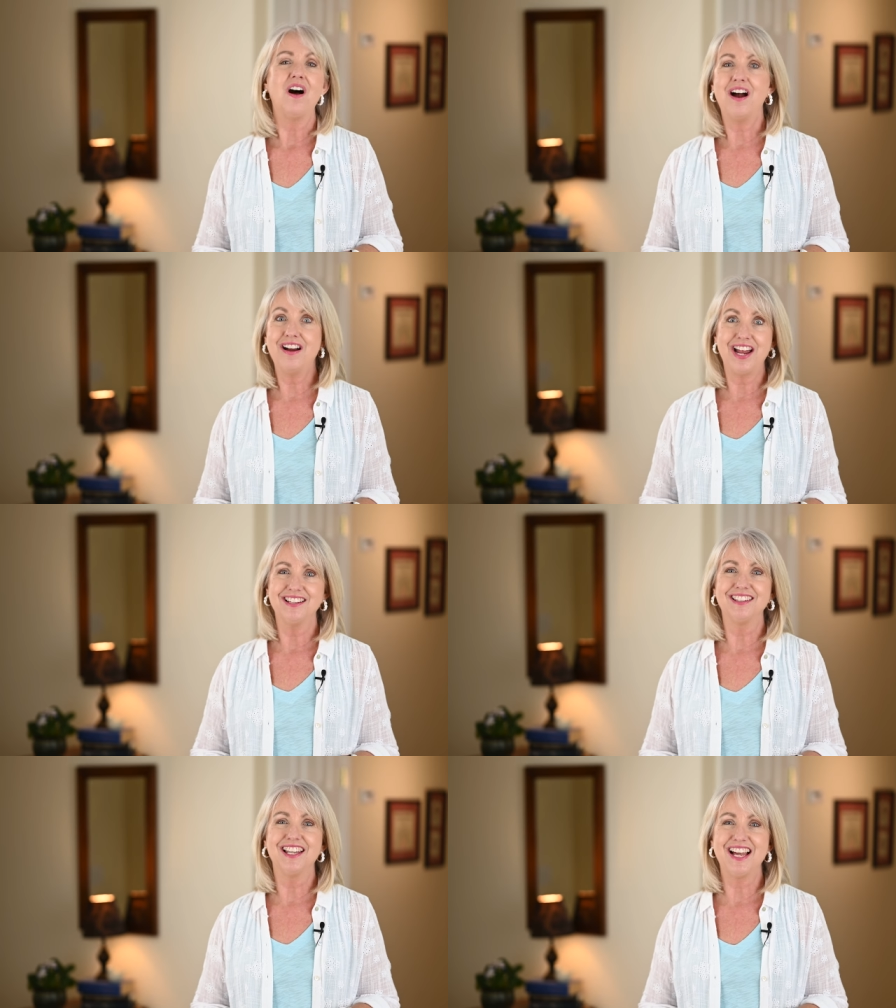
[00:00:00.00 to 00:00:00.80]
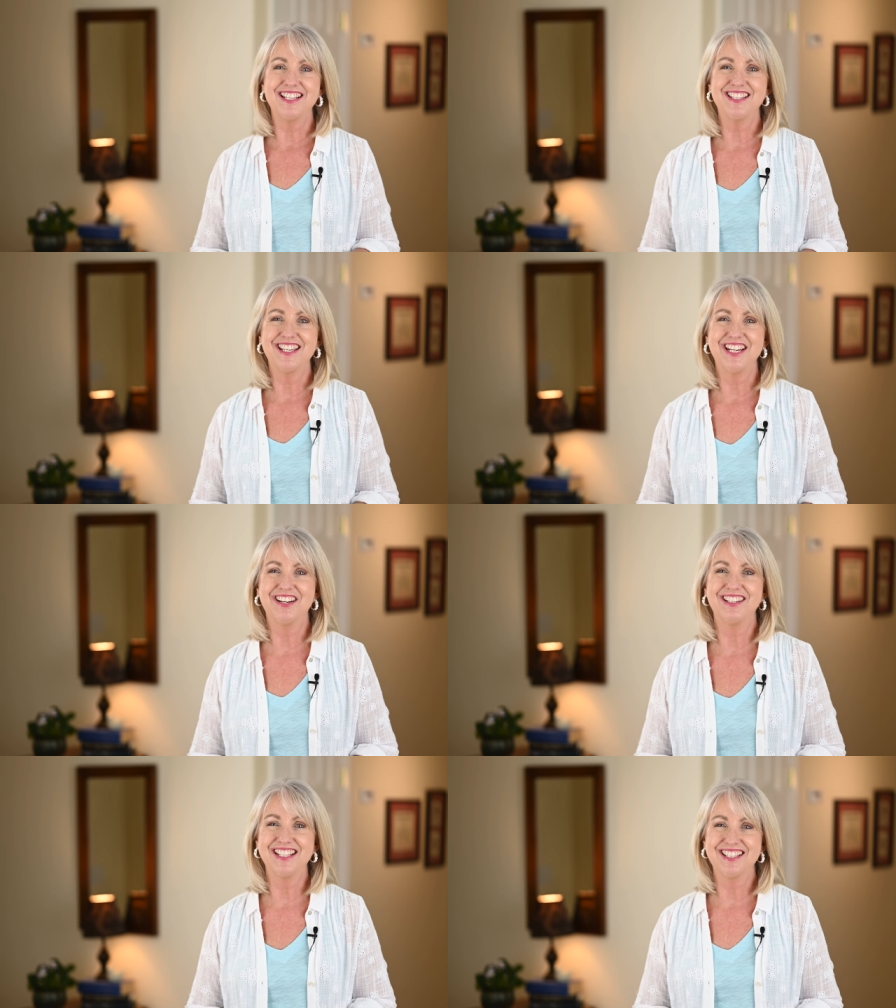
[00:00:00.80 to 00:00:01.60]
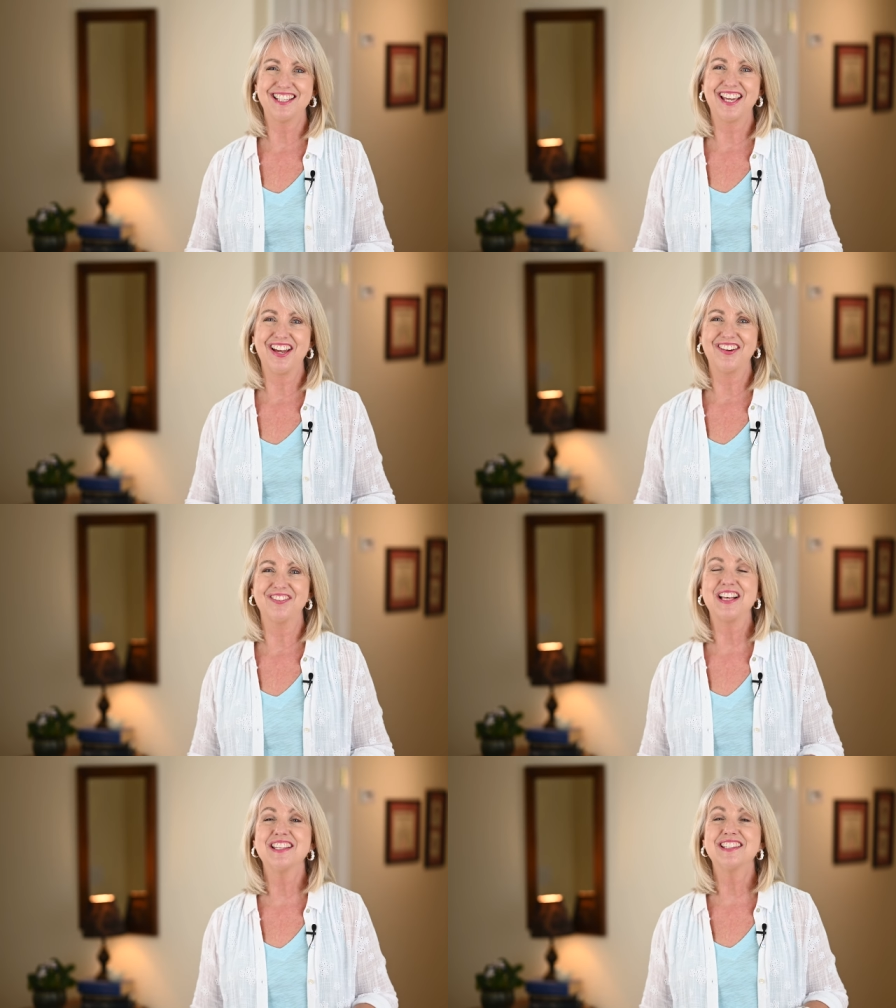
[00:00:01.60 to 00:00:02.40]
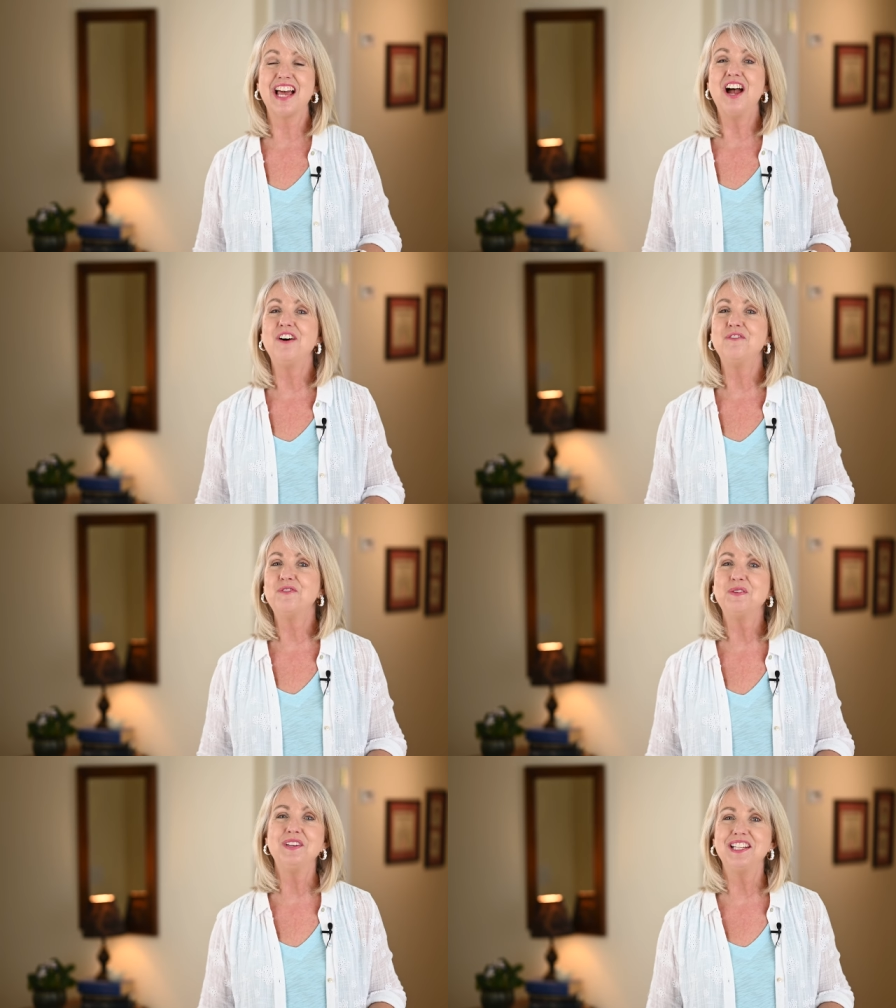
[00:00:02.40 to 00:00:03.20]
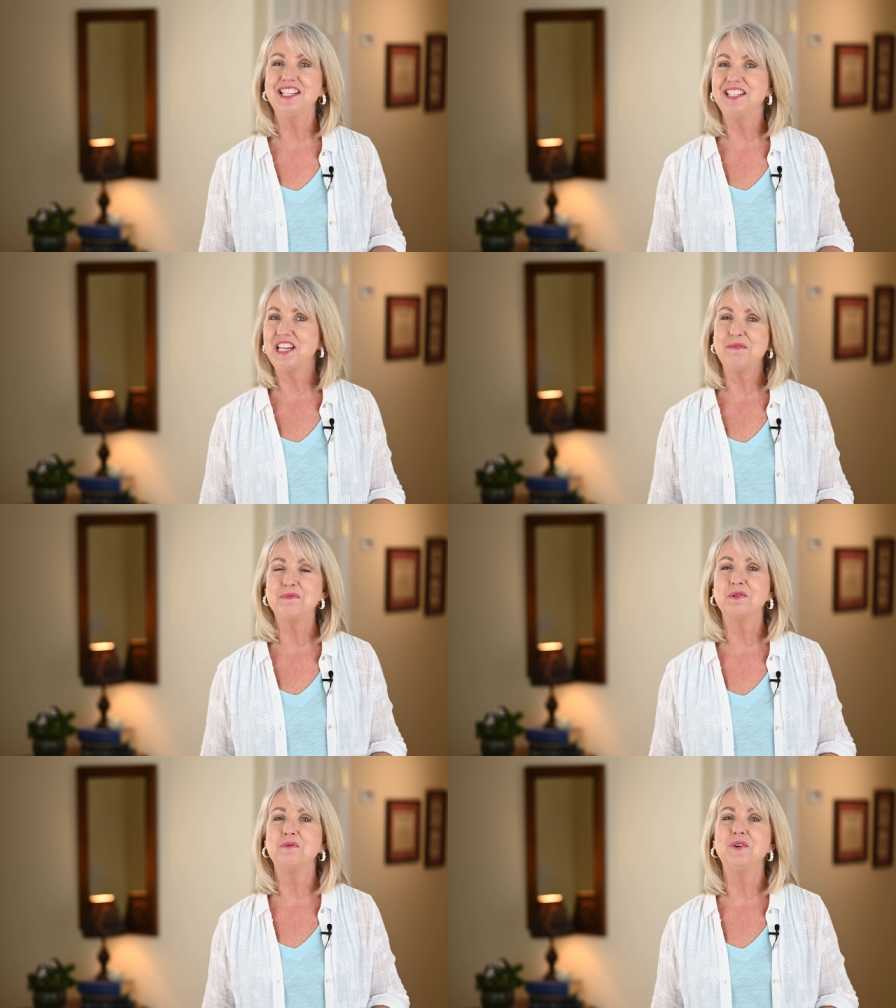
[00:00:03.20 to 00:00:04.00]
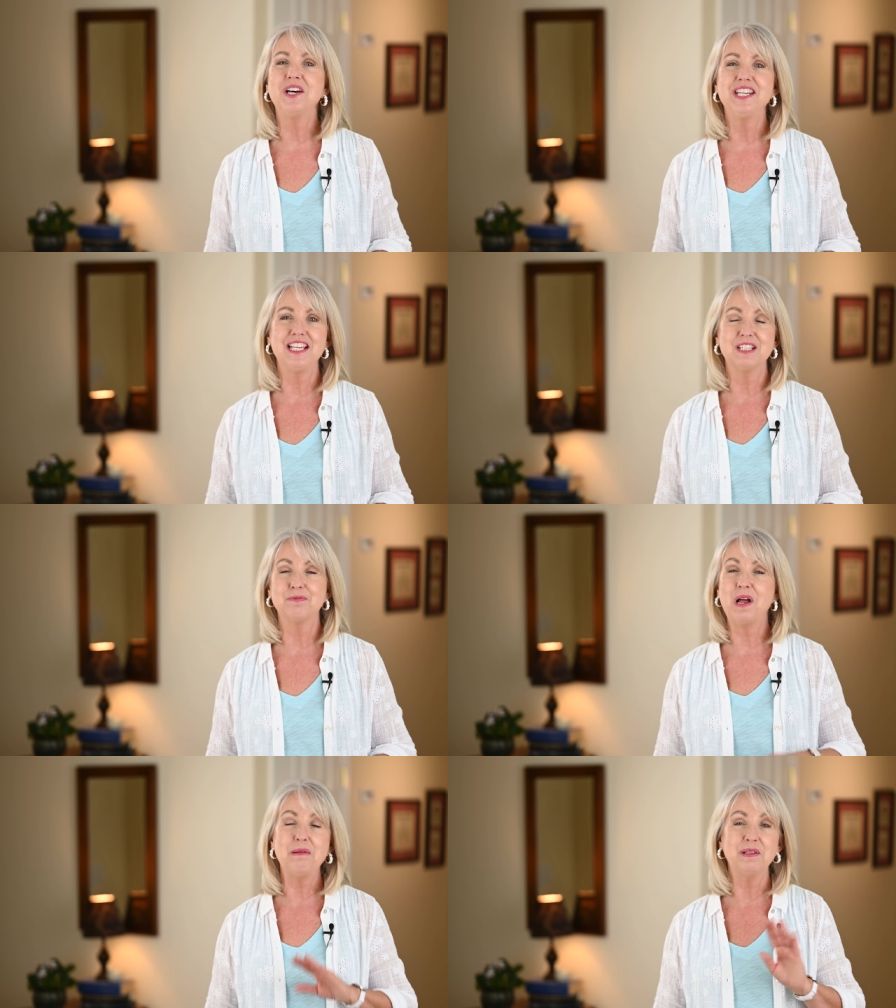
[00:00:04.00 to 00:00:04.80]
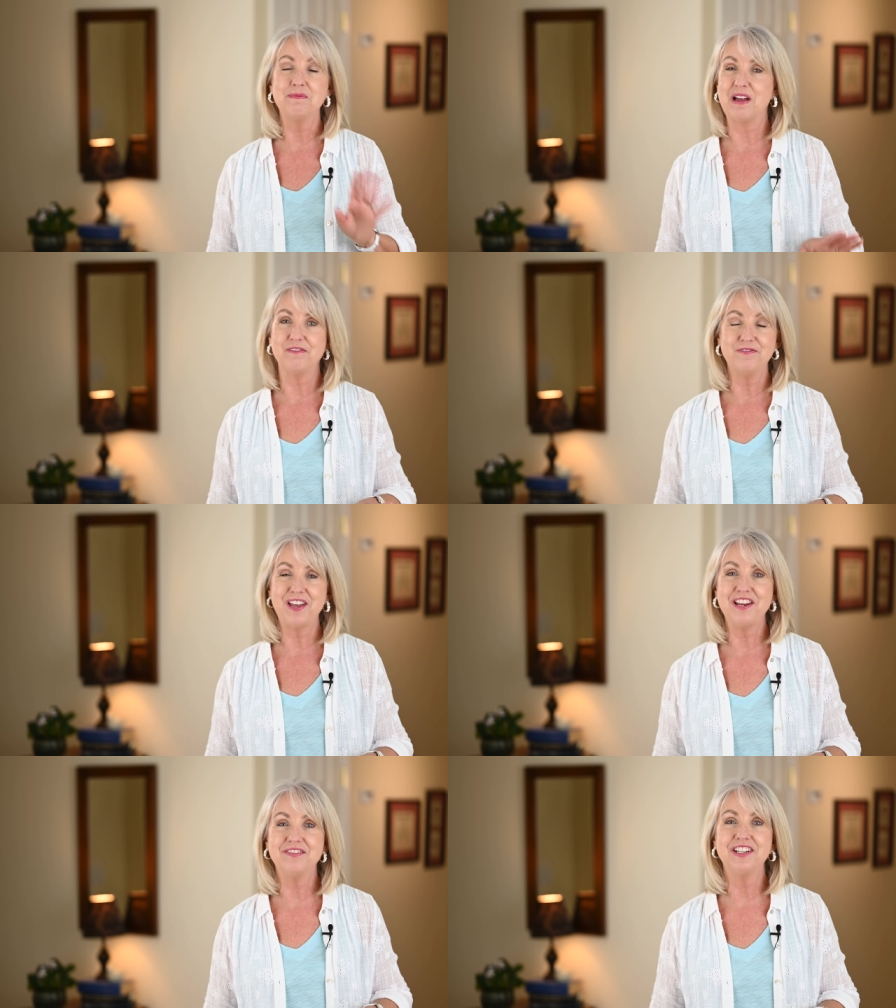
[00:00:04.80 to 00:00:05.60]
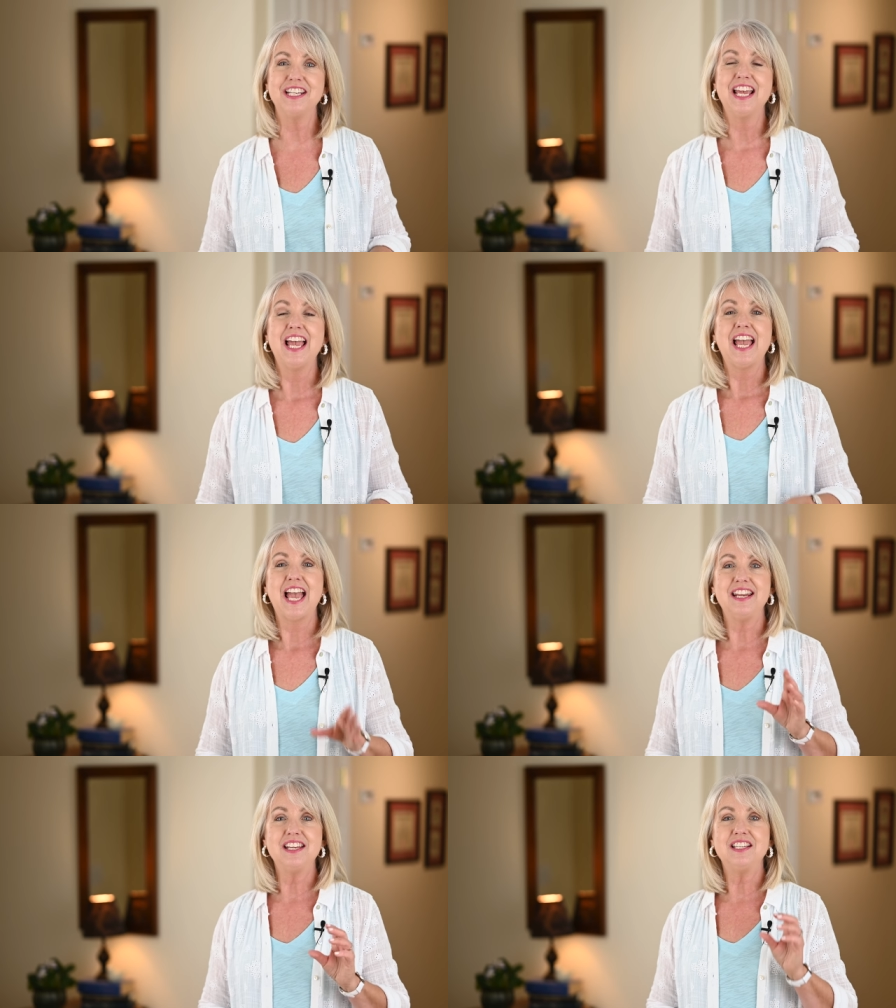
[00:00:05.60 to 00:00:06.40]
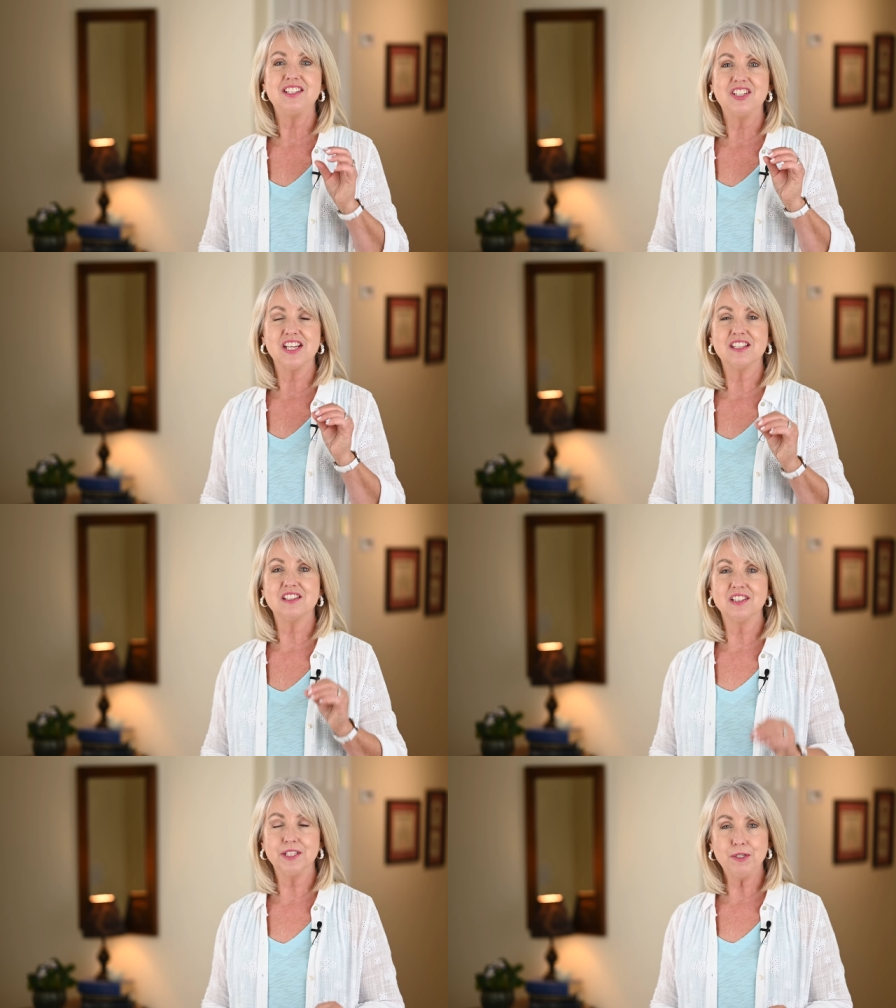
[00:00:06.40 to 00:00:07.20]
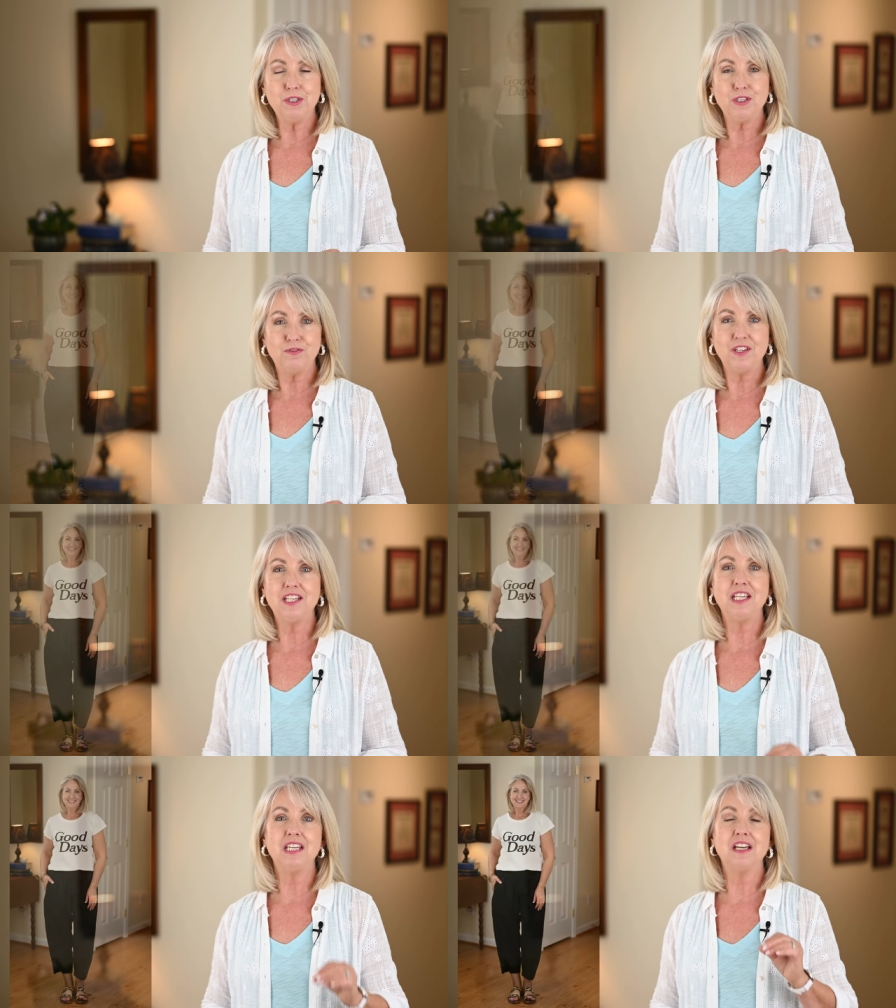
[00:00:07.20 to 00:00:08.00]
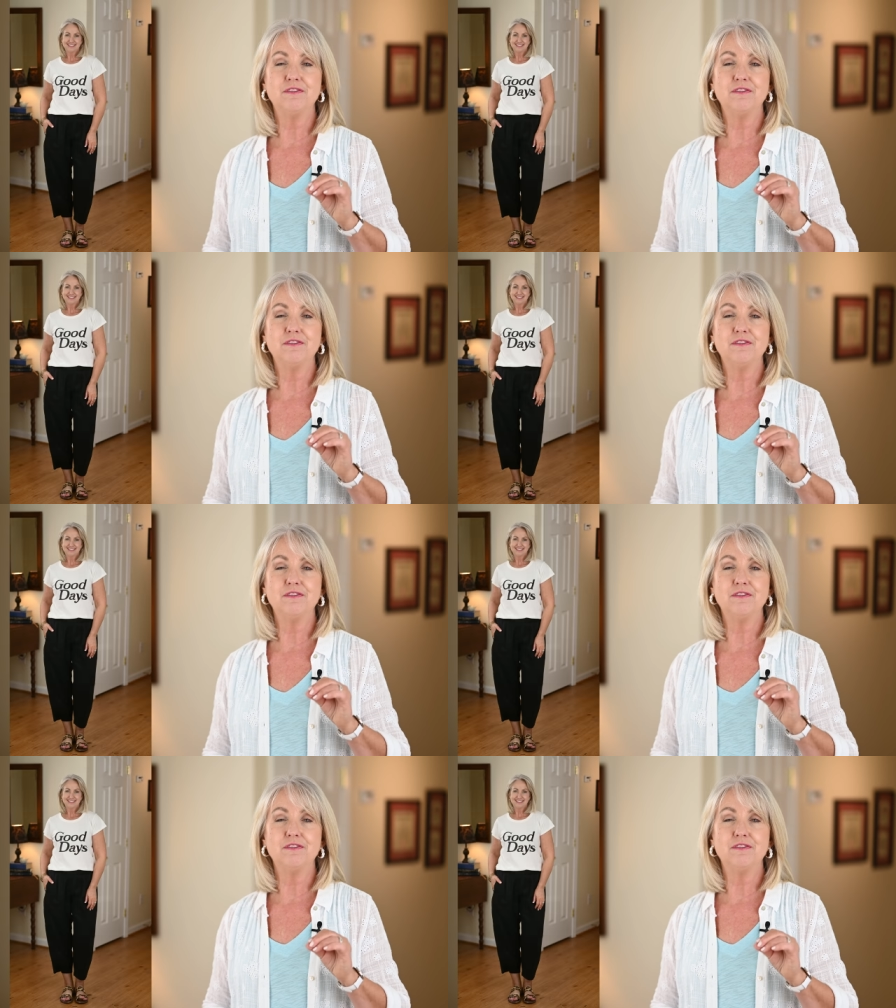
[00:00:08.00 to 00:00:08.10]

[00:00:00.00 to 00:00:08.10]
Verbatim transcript: All right, let's here, let's go. Style formula number one is probably my favorite, and it is just loose-fitting,